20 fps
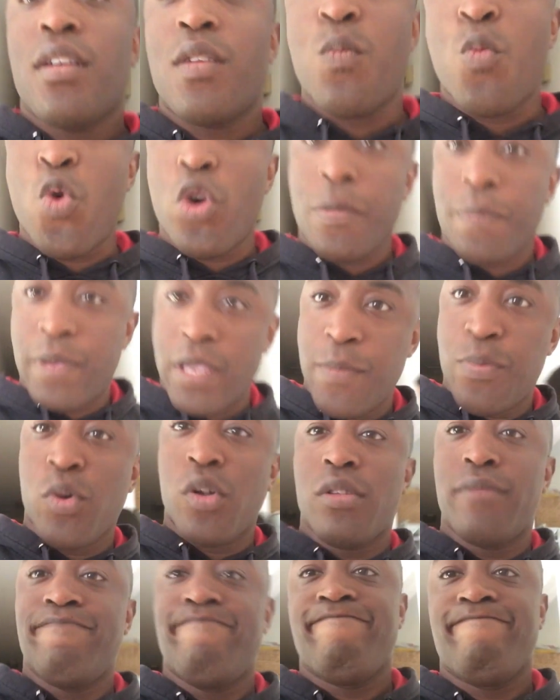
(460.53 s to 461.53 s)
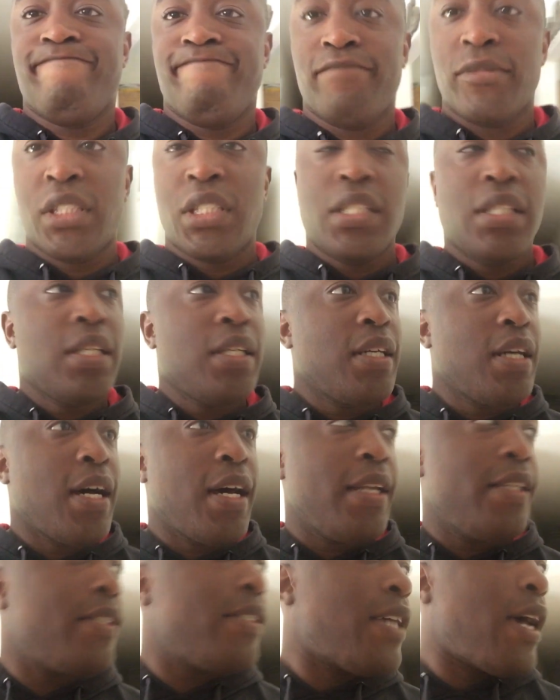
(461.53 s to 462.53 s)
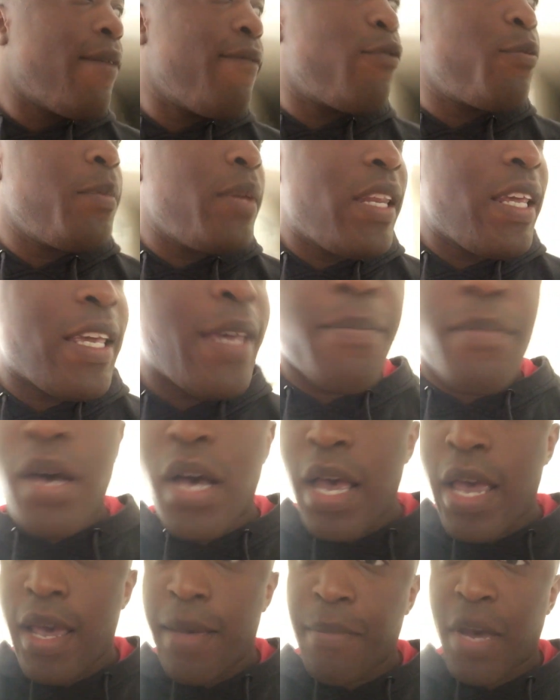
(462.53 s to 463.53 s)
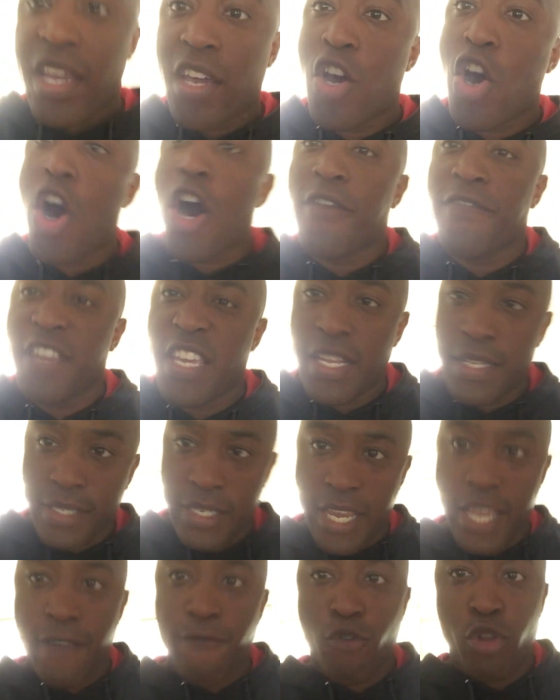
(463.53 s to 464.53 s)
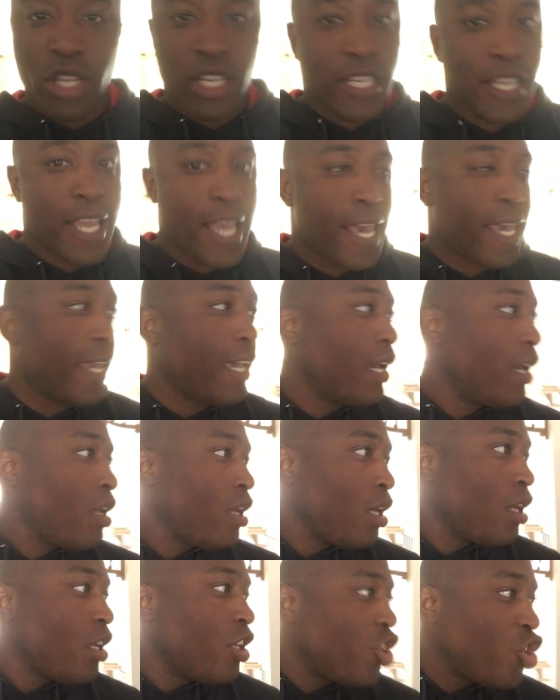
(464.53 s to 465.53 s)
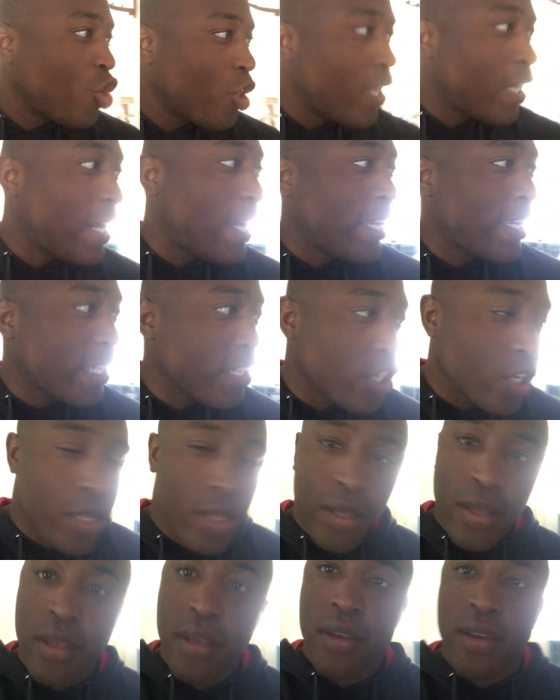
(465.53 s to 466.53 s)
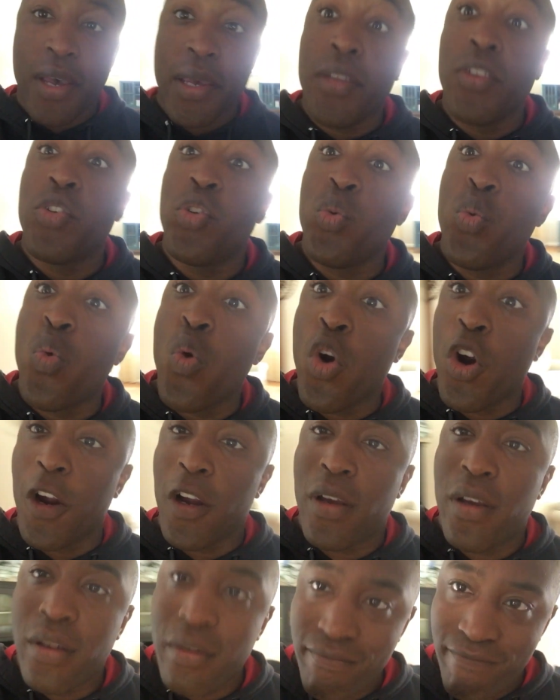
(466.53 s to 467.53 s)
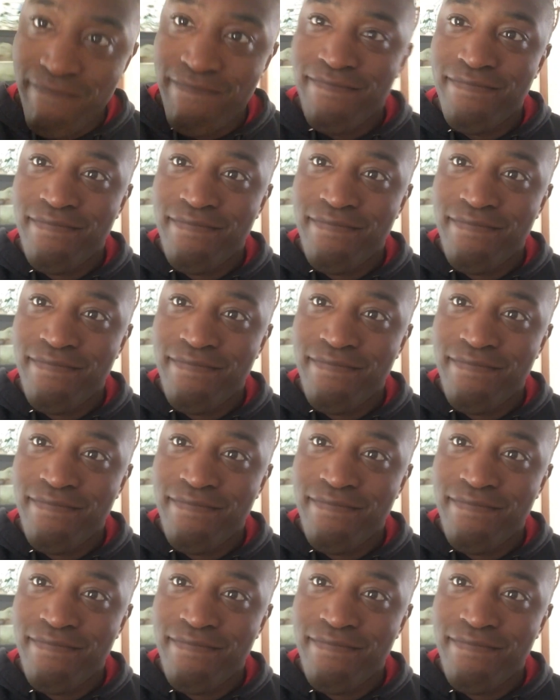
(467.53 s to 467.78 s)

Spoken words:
Good morning, people. It's time for me to get my coffee intake for the day so that I can do work.